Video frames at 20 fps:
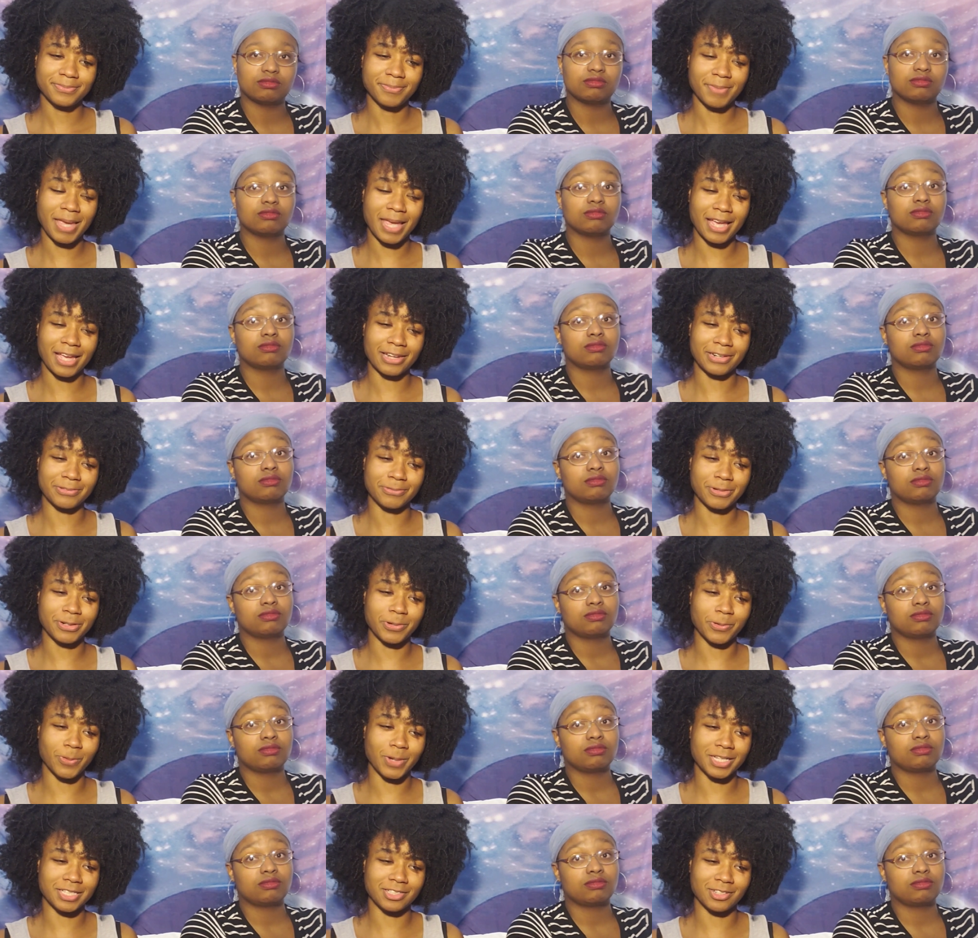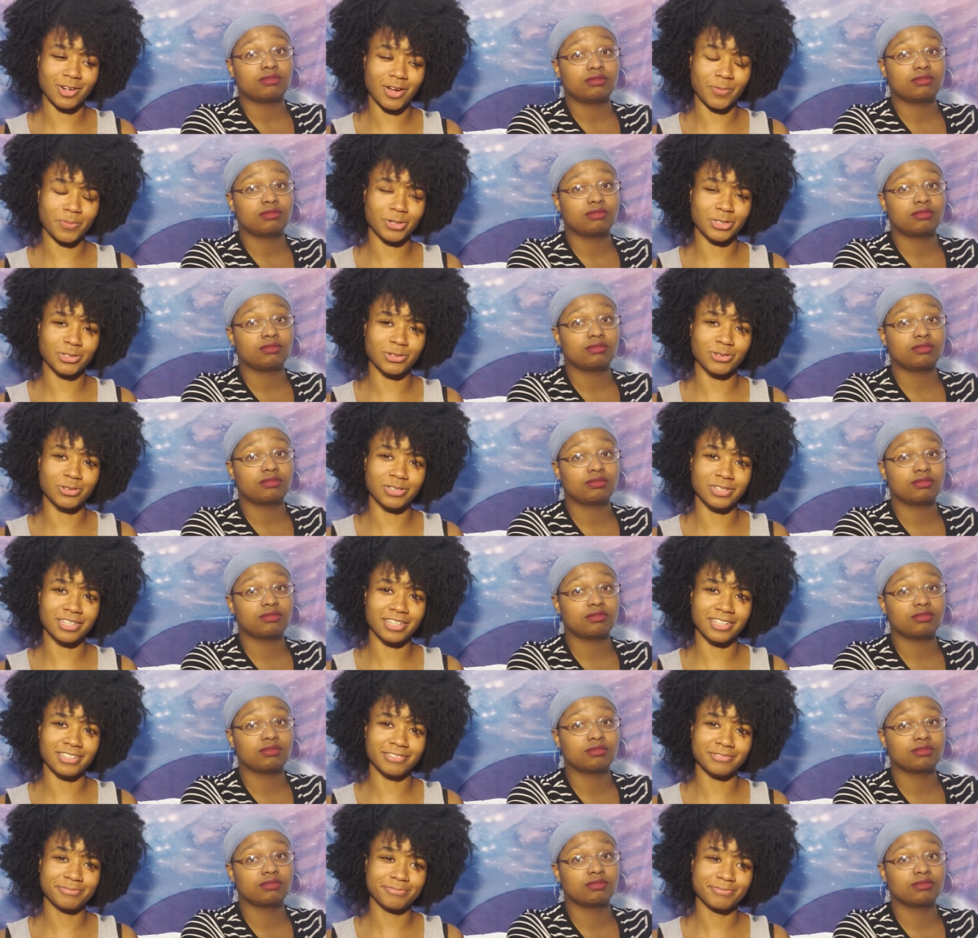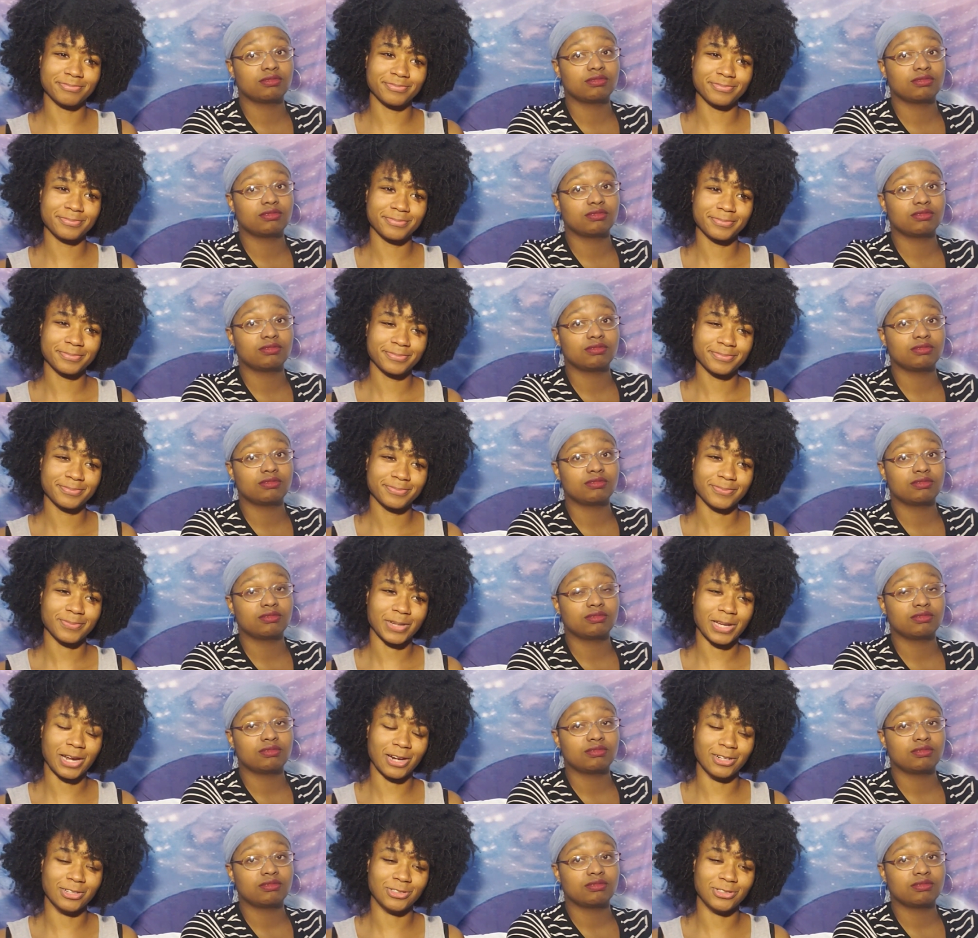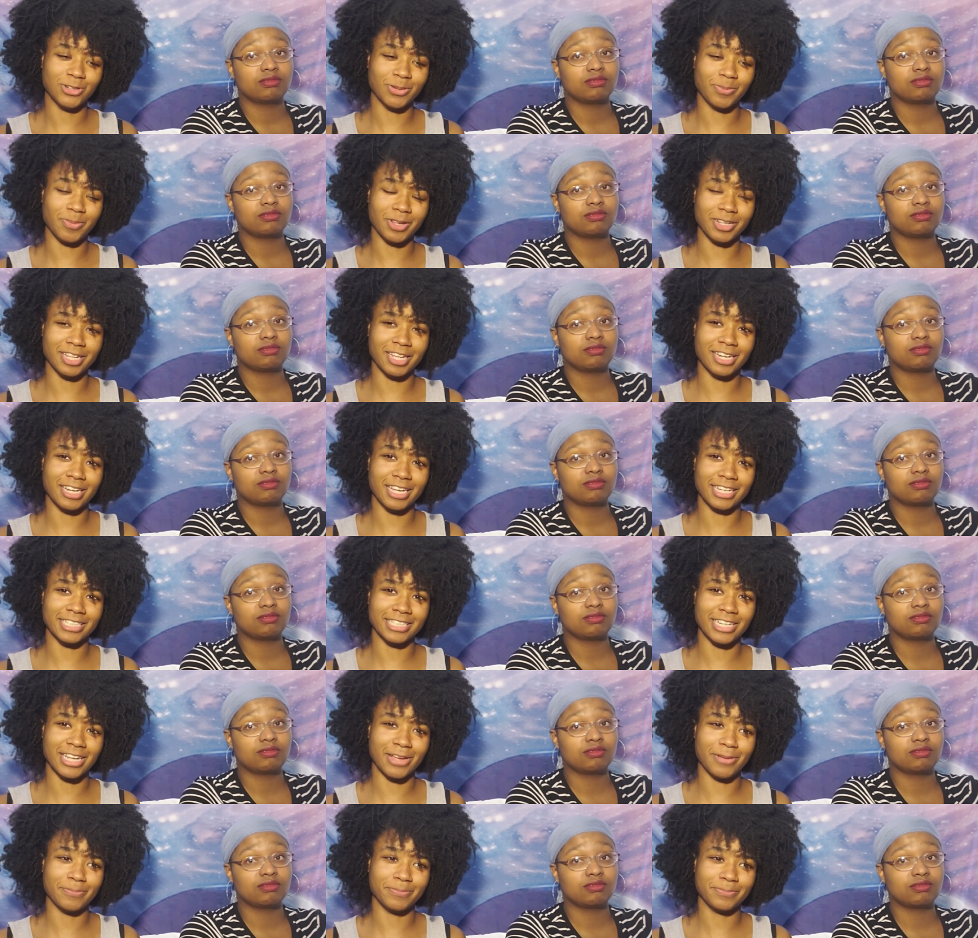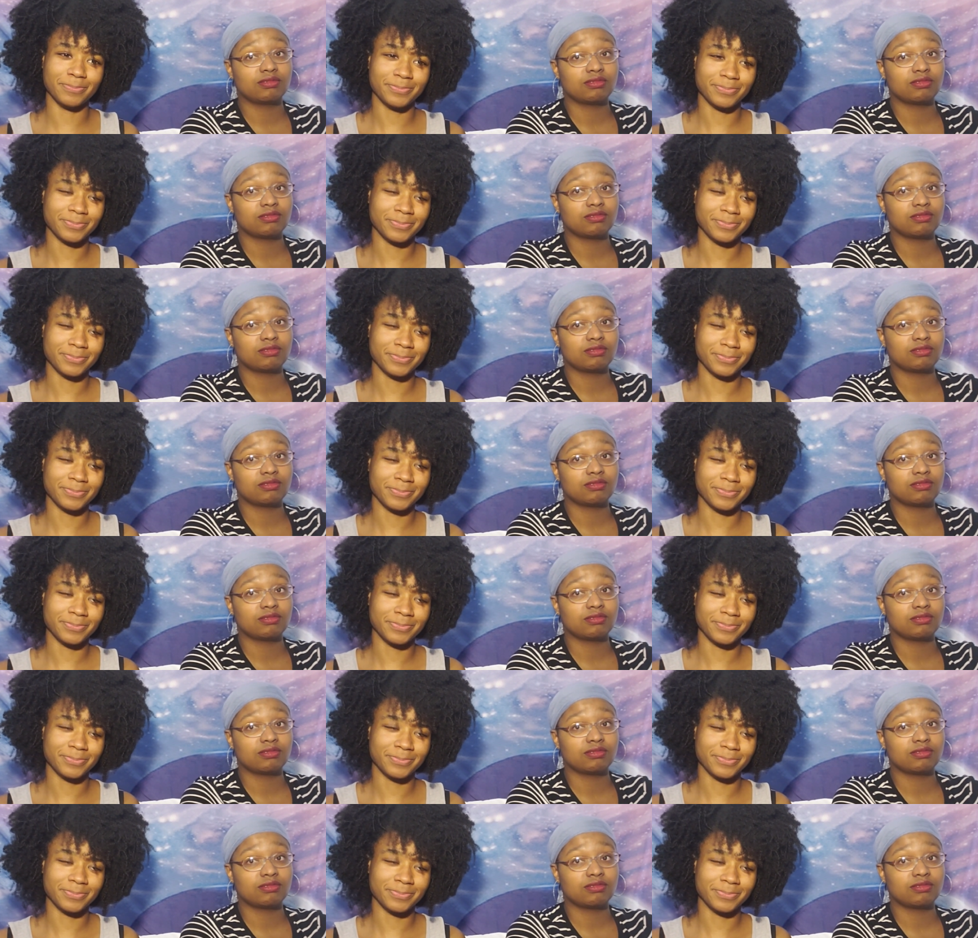Speaker 1: Man, what a wasted opportunity. I gotta jump on that next time.